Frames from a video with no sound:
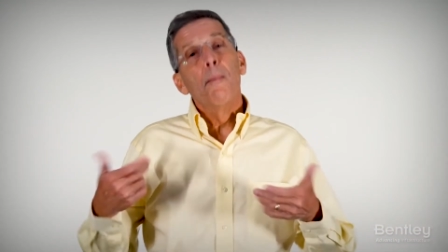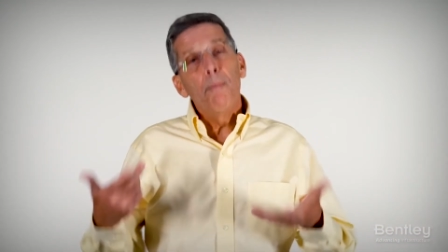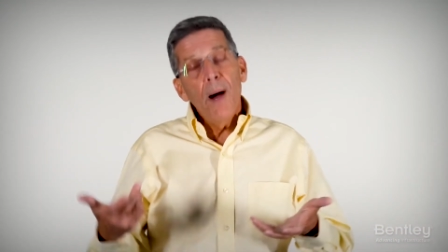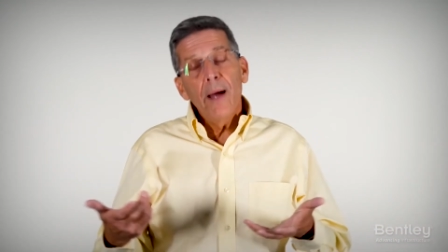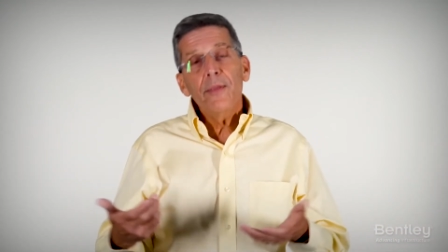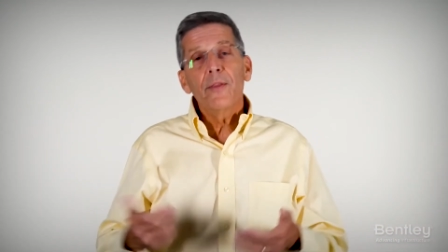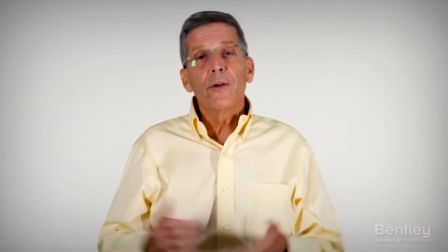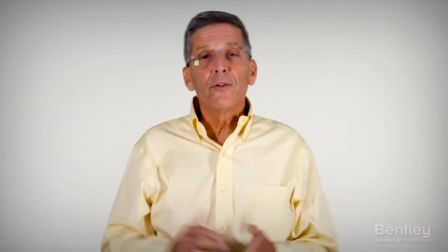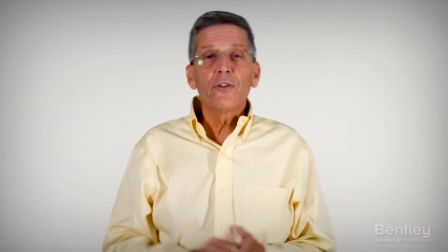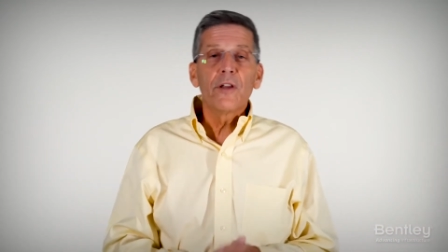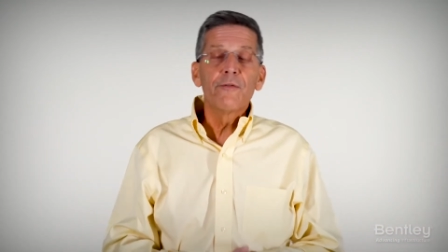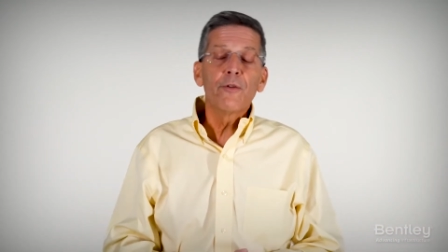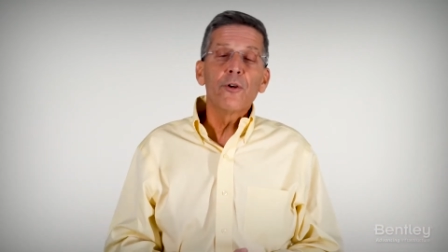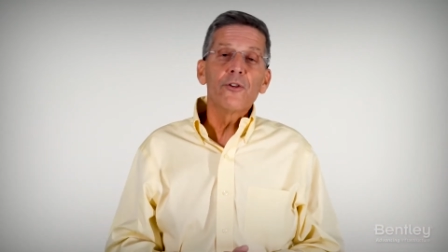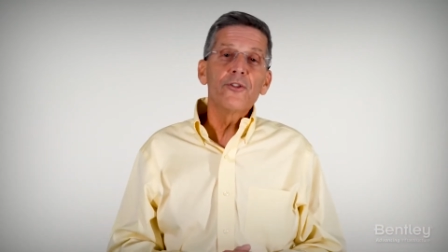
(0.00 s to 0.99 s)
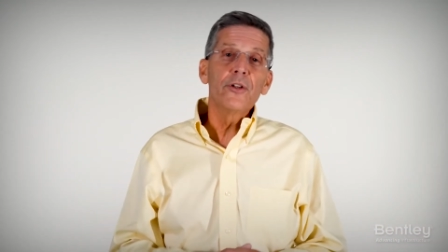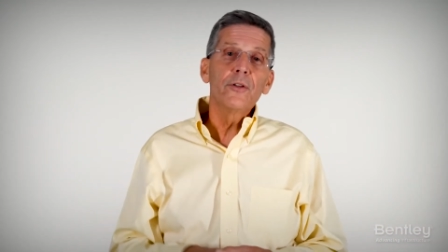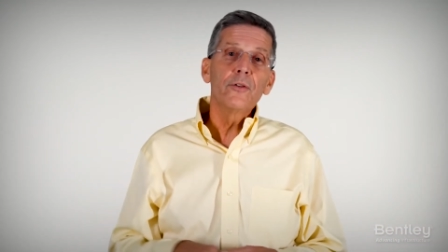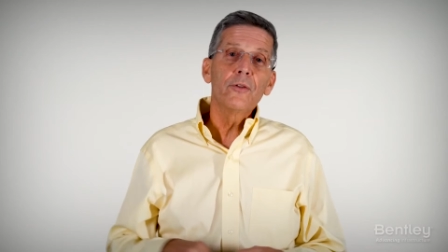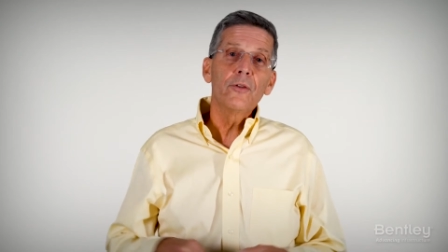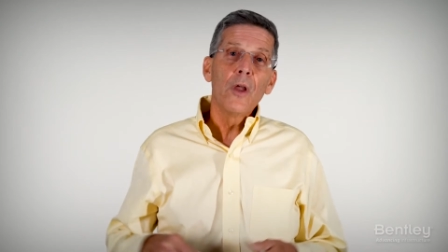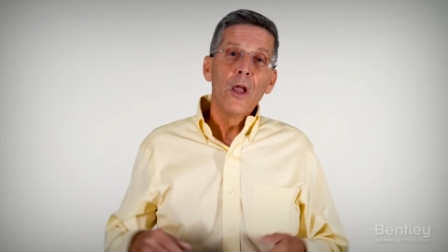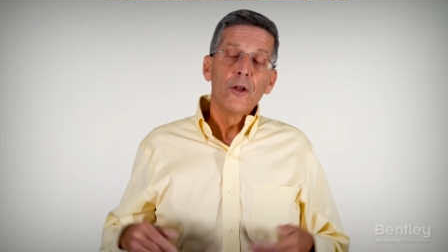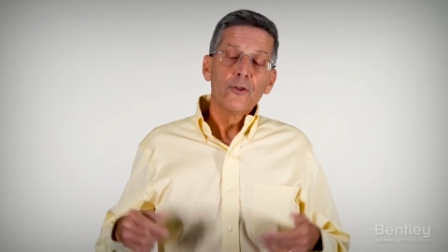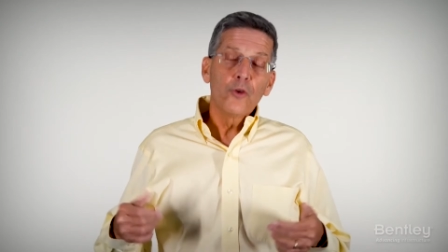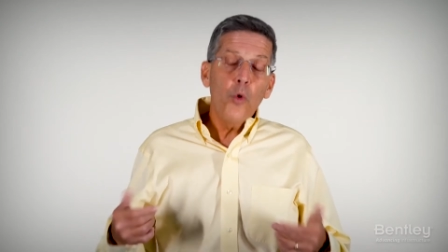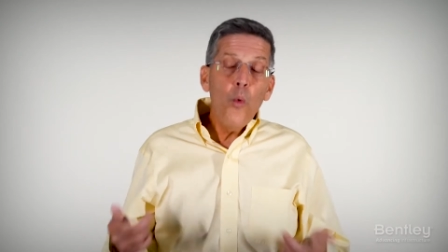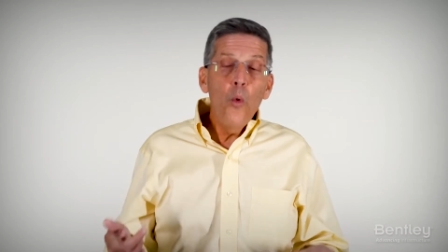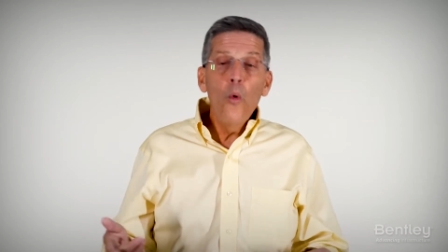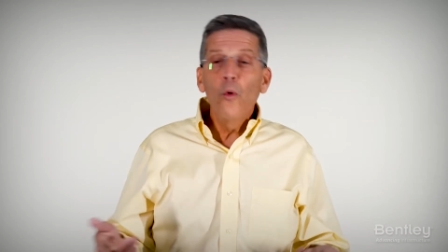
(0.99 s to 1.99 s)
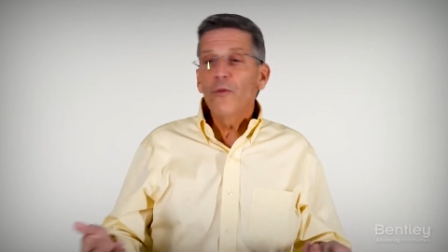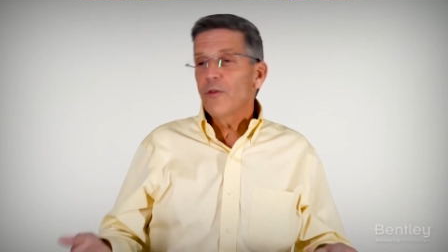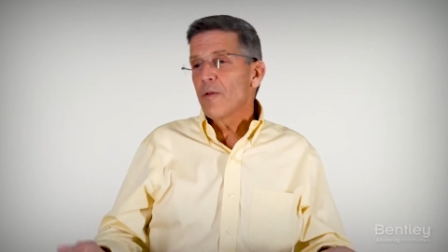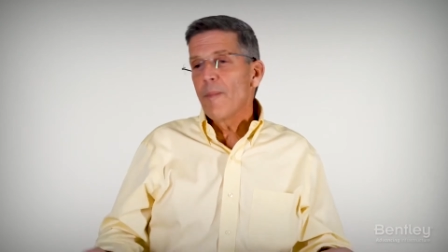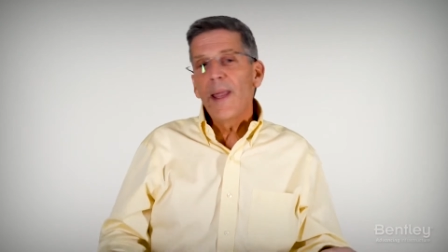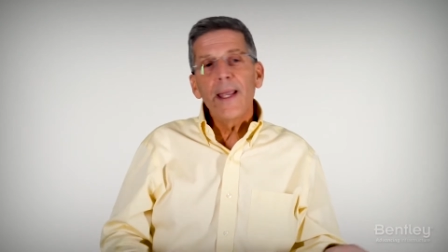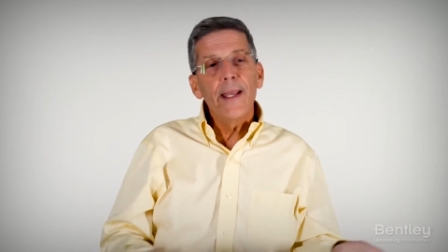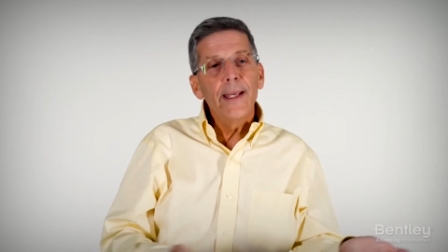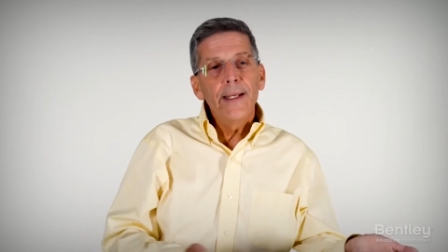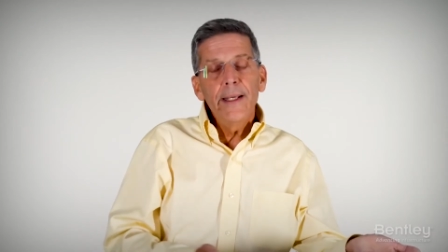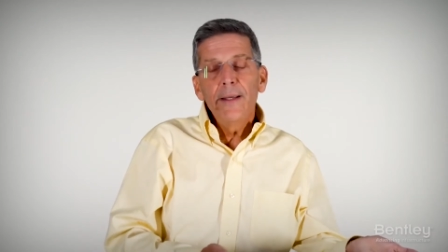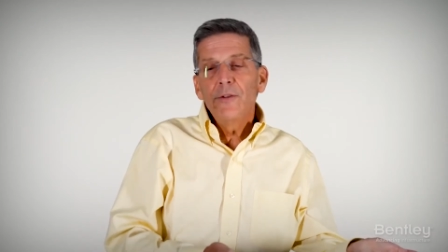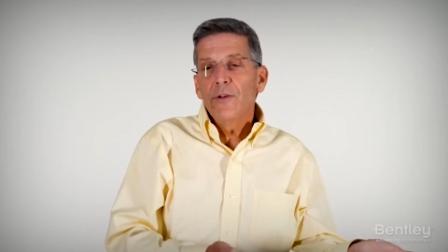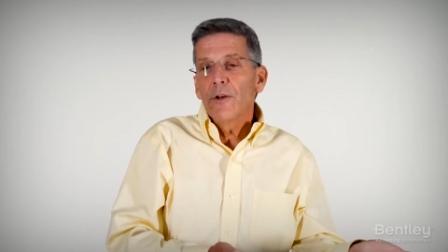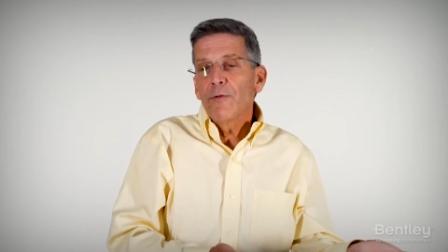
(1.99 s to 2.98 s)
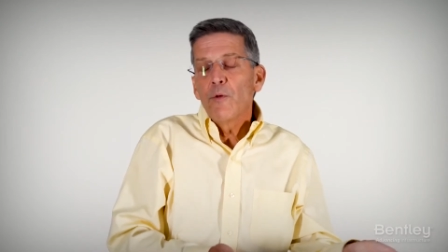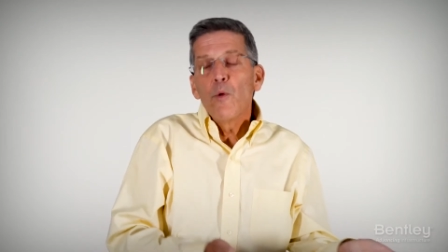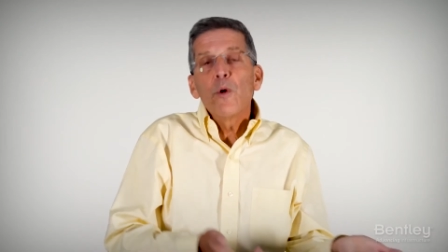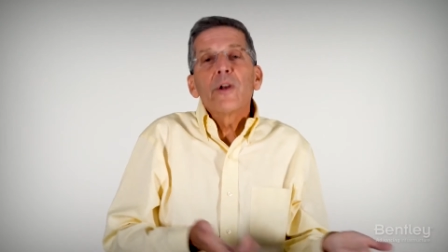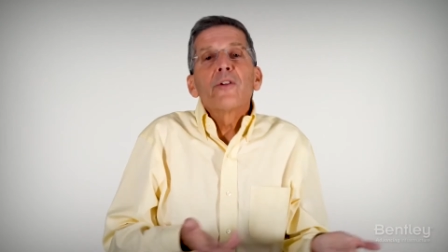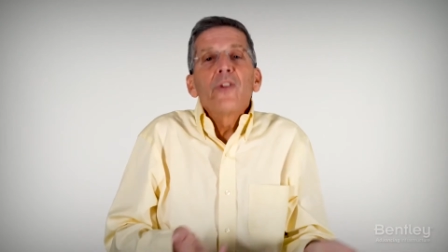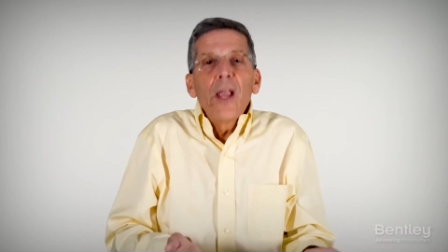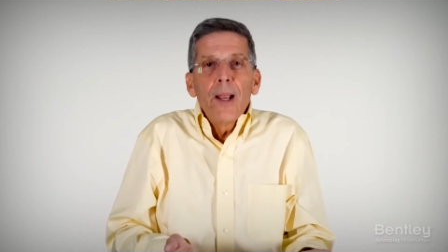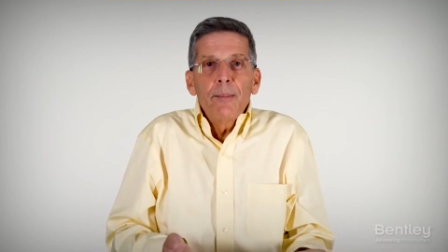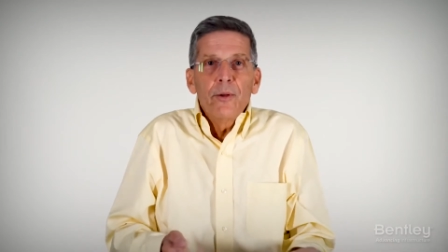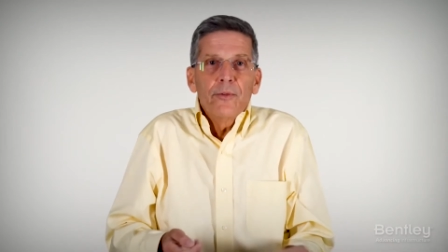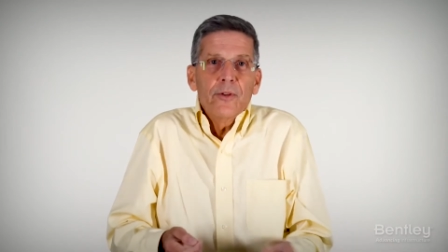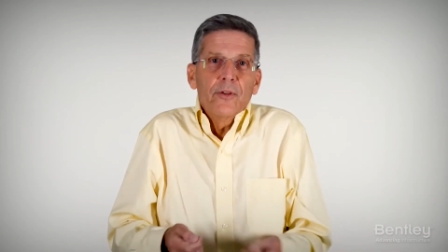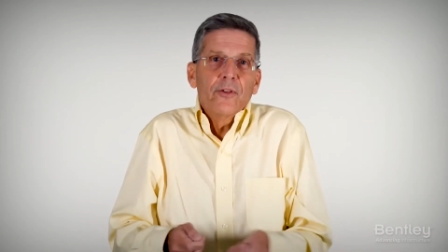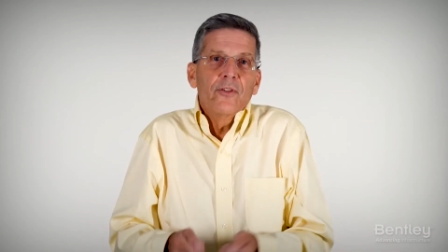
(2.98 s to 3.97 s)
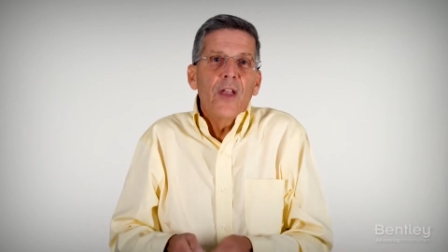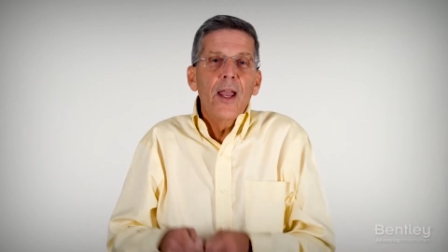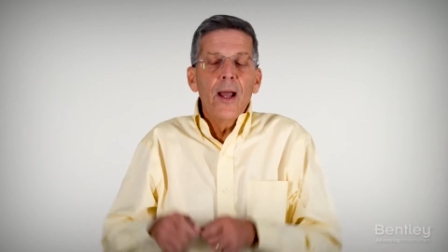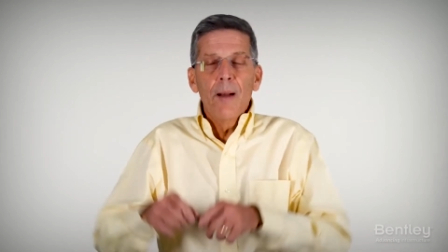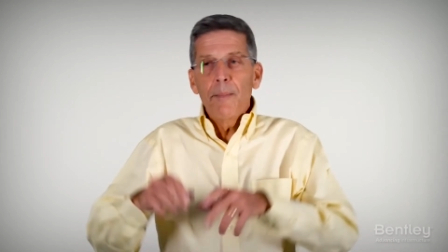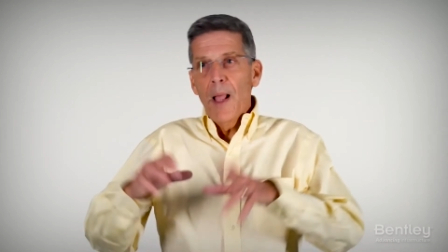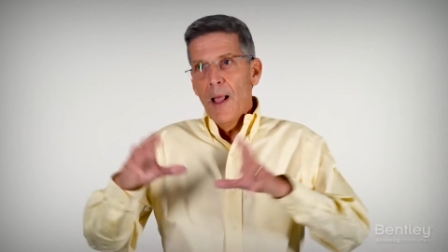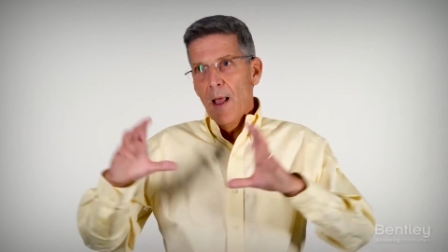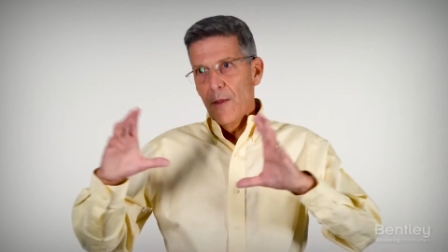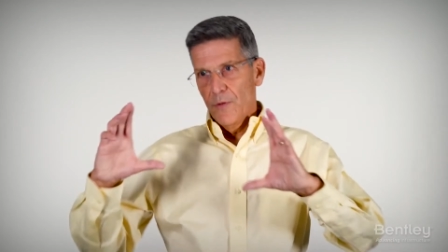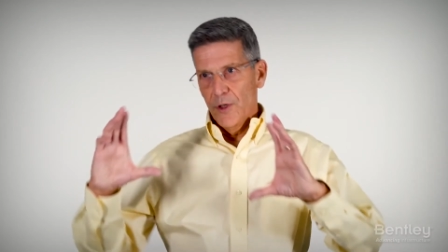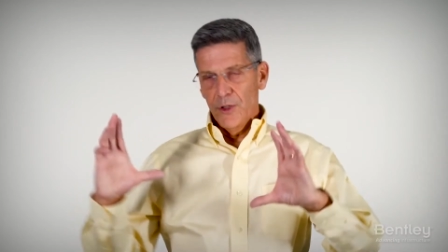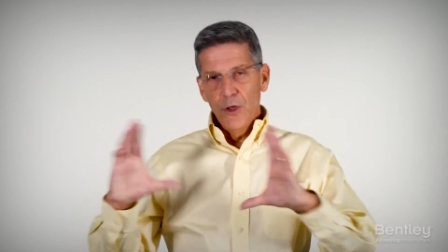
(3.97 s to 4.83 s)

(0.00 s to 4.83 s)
But there's conversion tools for making it easier, for example, to set up the